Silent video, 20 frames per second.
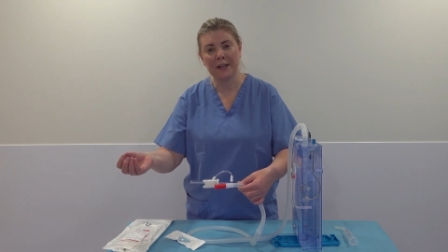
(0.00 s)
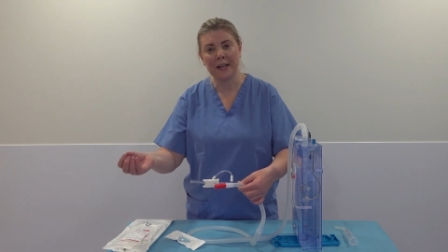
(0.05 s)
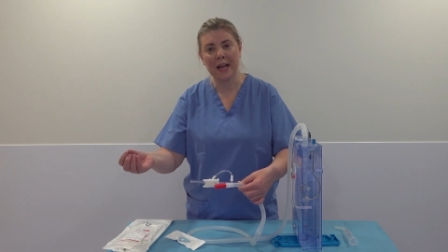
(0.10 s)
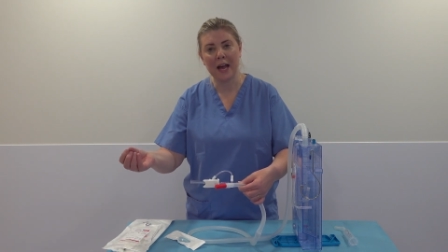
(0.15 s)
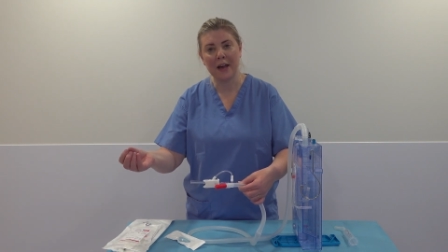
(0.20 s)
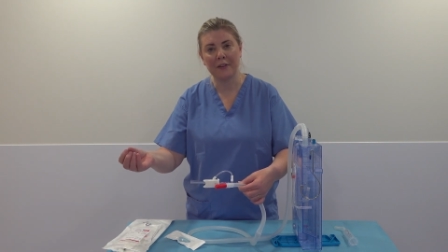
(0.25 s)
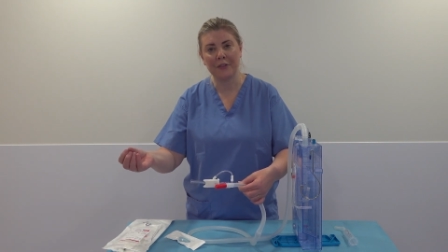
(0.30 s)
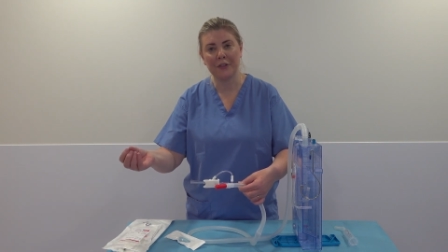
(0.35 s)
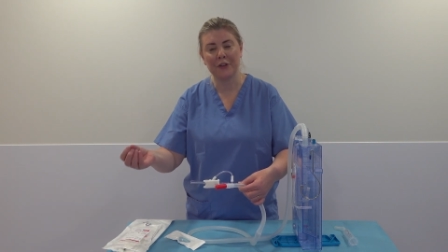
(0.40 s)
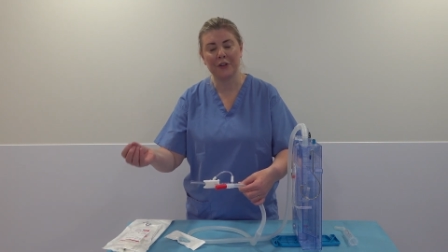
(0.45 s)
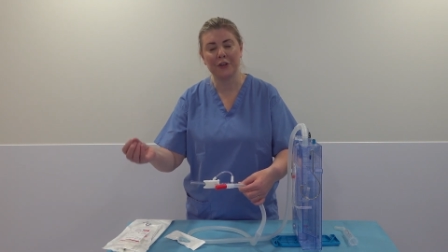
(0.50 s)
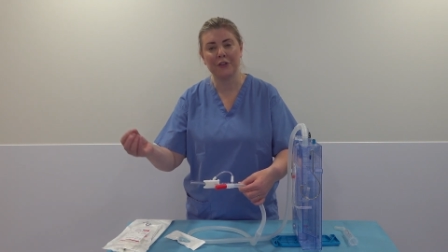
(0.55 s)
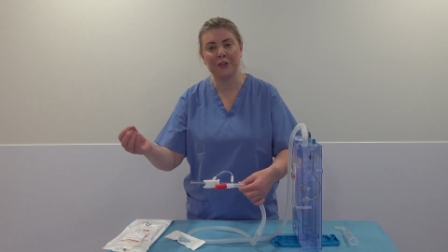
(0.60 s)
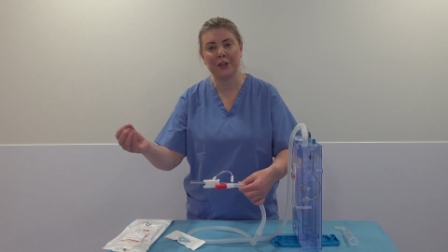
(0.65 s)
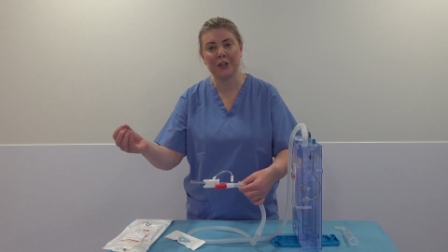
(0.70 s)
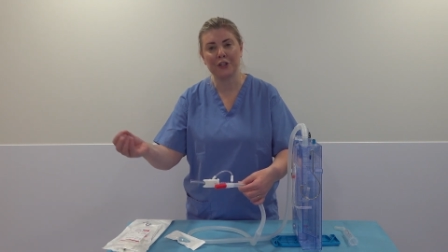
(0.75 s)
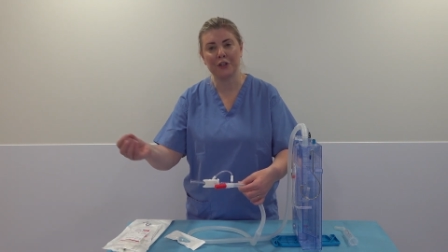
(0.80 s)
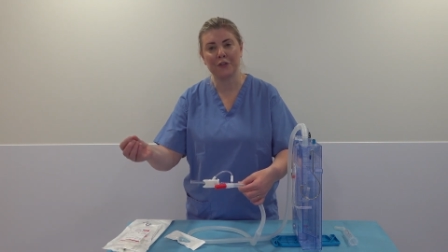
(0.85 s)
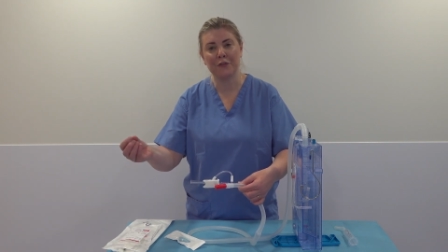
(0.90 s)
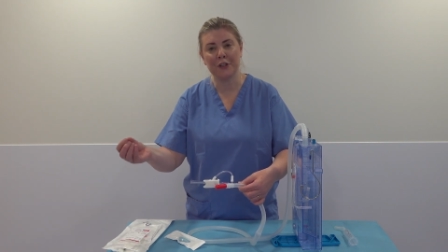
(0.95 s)
catheter
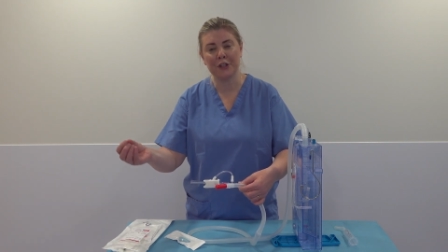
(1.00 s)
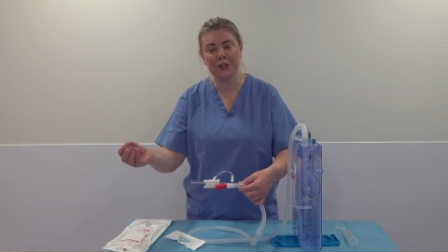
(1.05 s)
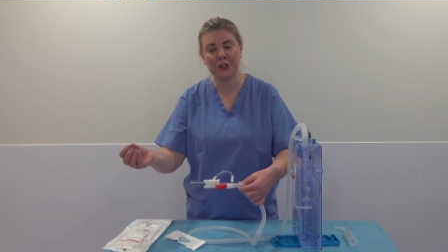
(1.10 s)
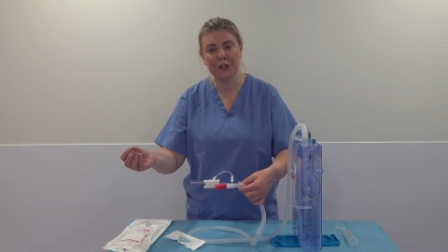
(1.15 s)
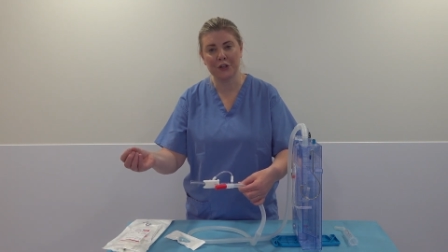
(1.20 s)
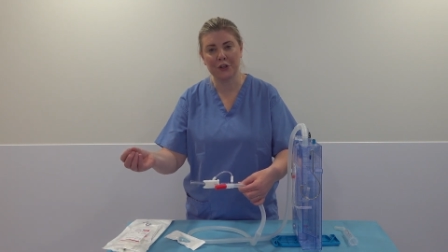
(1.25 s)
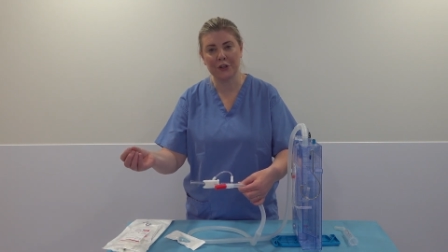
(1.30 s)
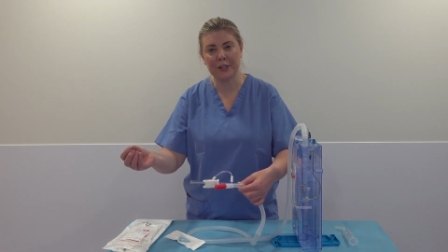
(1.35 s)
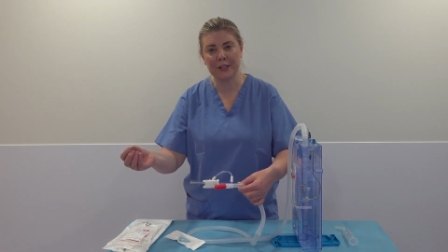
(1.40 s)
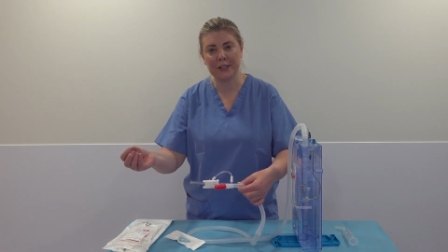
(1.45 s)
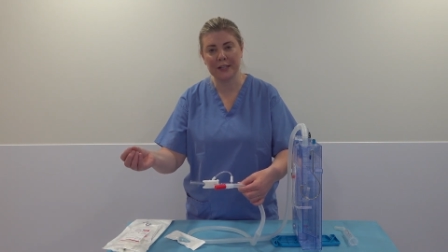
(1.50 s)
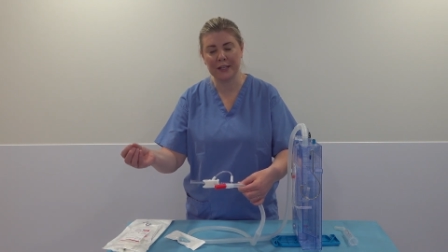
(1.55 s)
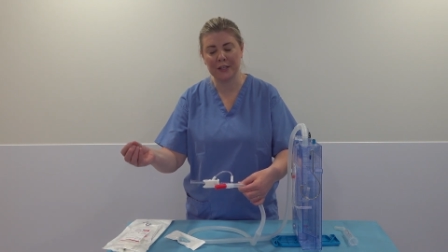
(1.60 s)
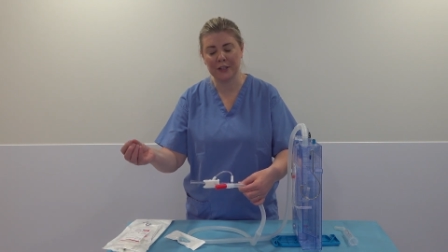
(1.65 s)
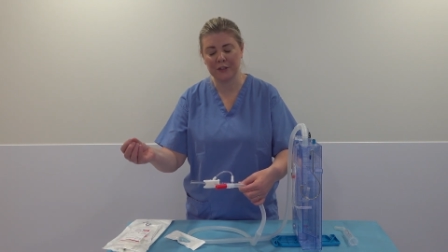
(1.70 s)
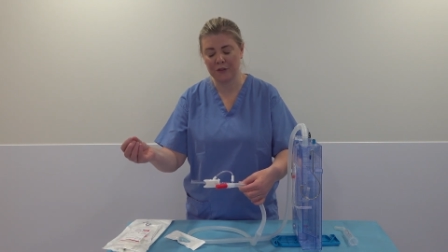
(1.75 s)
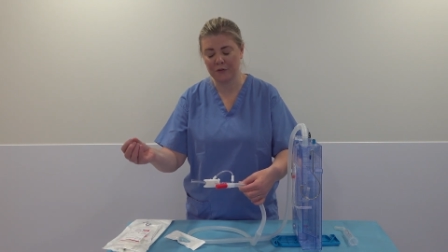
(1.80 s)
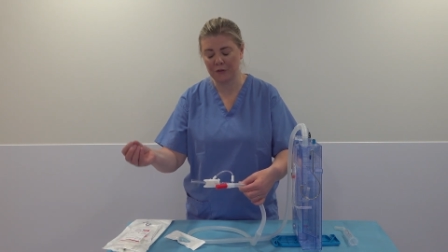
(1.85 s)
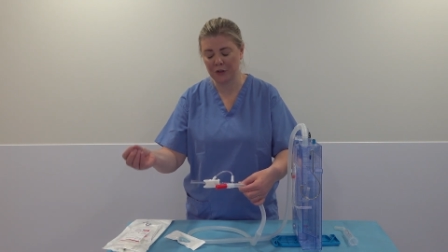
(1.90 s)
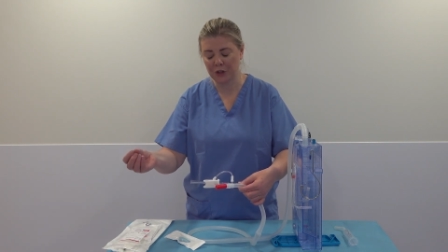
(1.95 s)
that you've inserted in
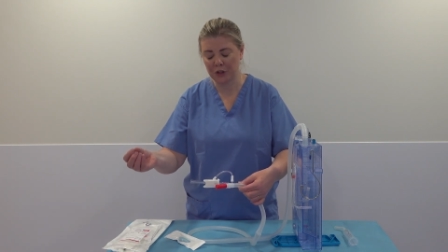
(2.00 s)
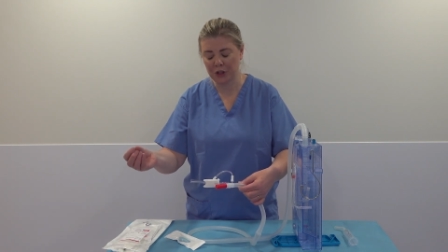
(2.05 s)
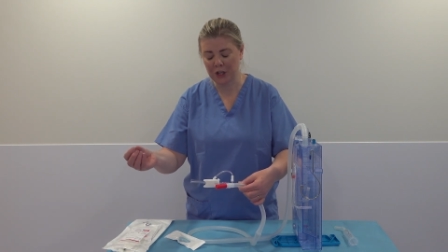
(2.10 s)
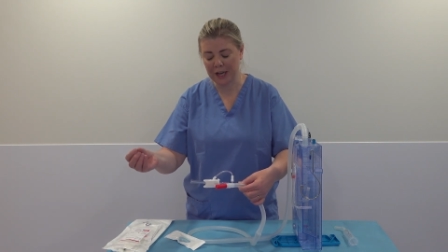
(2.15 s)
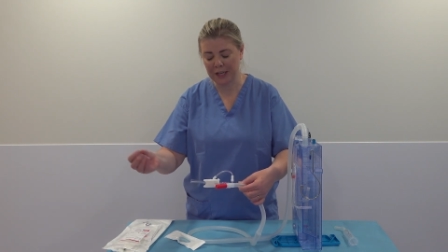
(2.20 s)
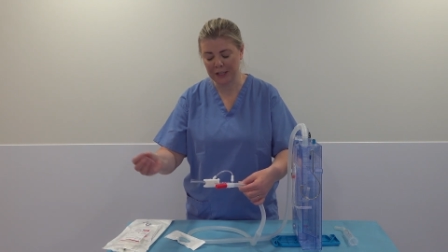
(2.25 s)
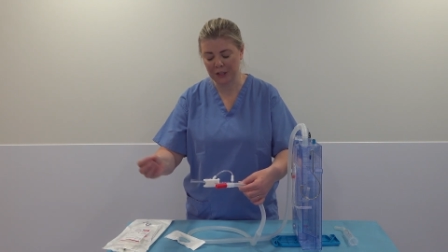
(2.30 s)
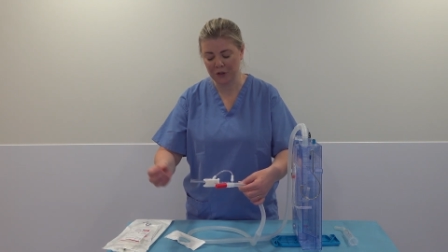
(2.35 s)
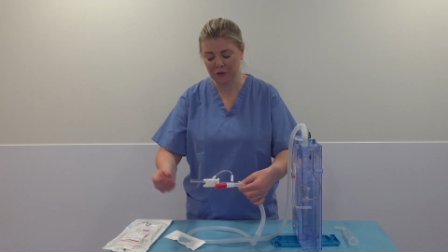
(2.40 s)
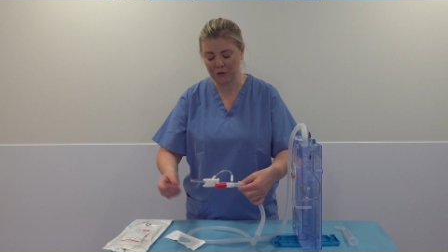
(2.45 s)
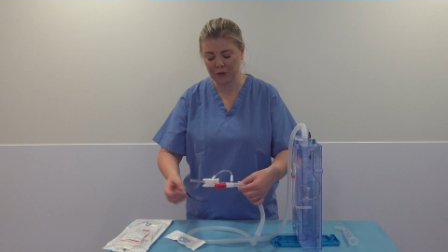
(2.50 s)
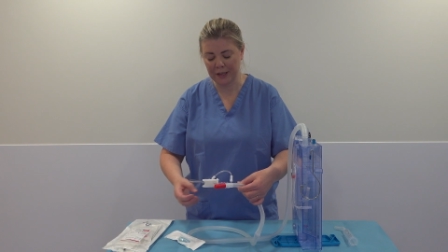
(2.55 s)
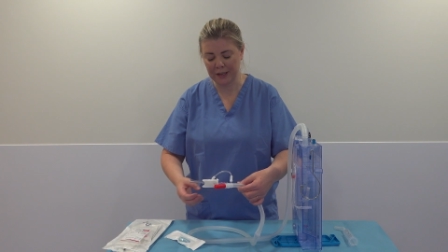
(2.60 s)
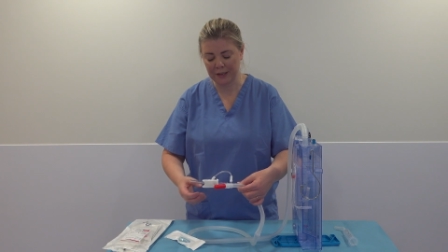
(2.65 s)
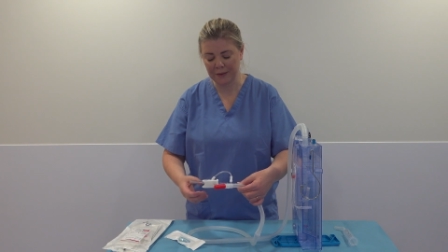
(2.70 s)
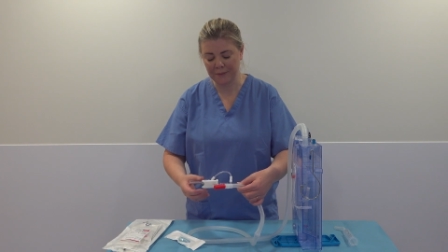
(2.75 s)
for your chest drain.